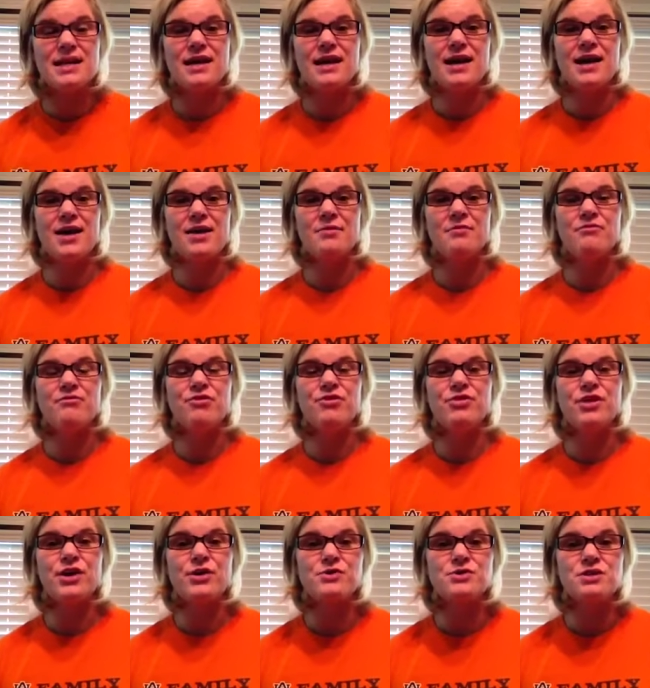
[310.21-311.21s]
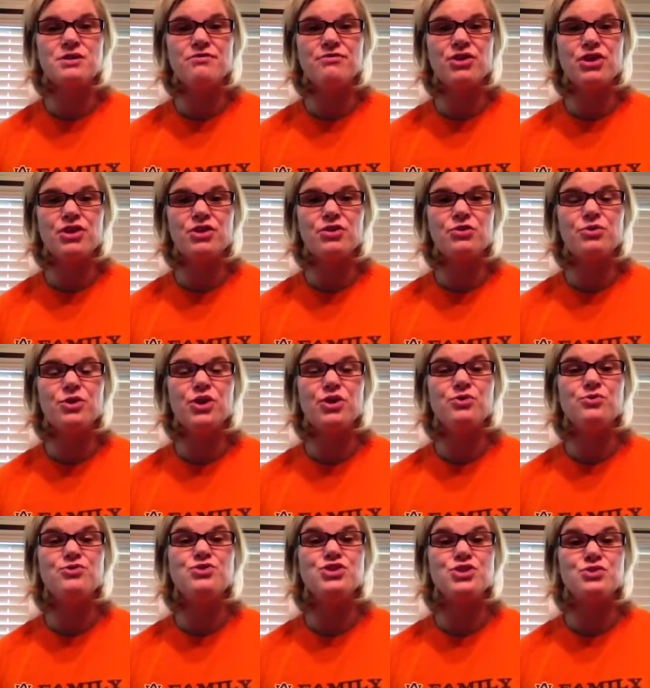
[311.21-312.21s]
Um, for those of you
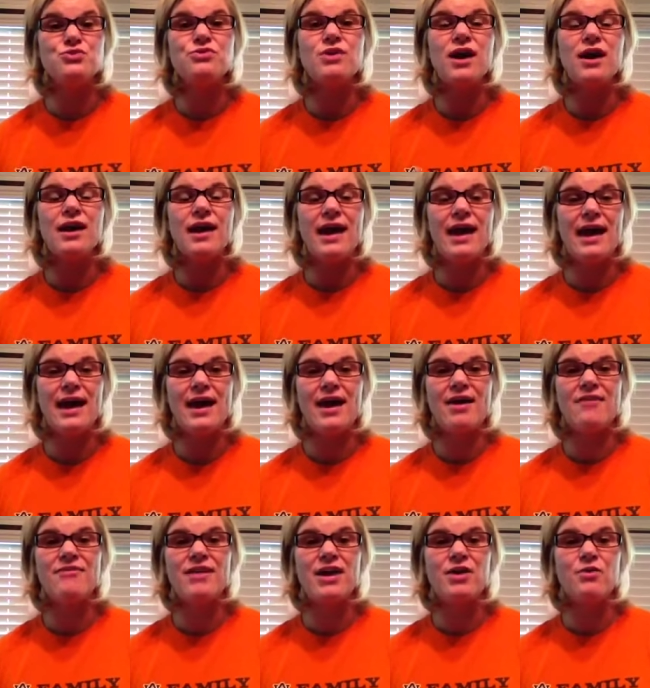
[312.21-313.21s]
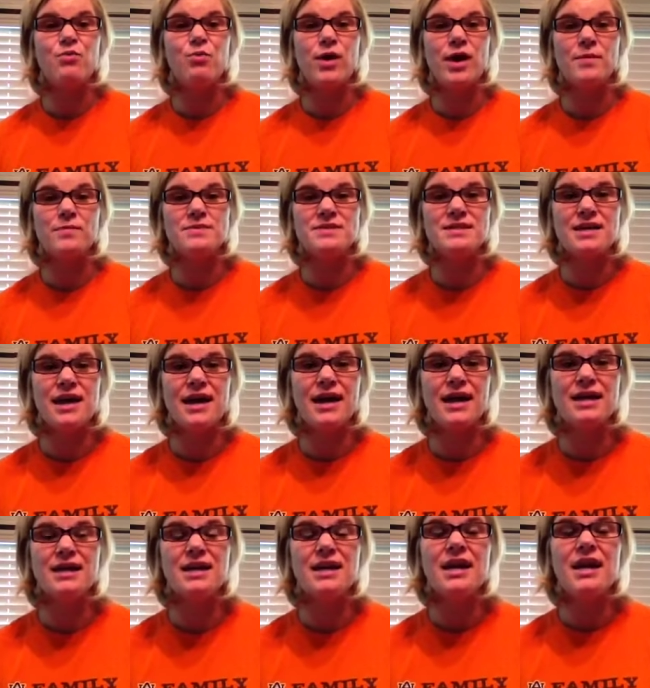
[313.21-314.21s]
who do not have a
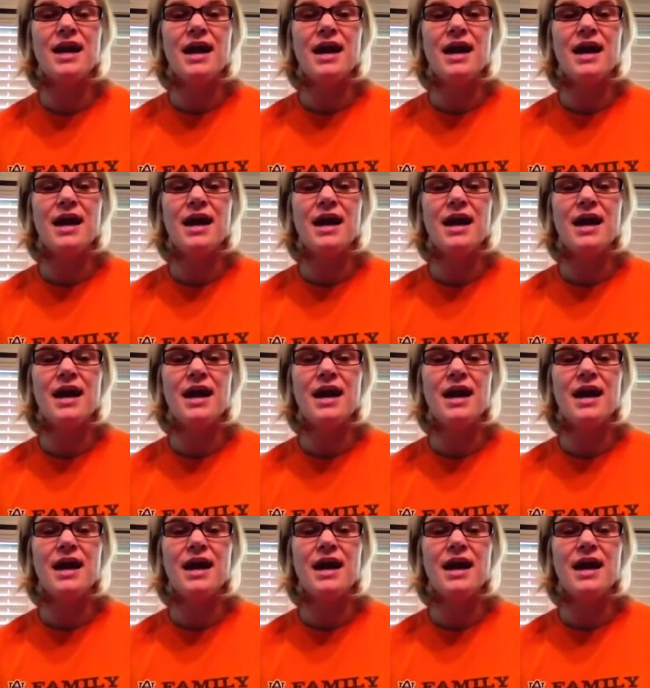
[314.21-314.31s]
website,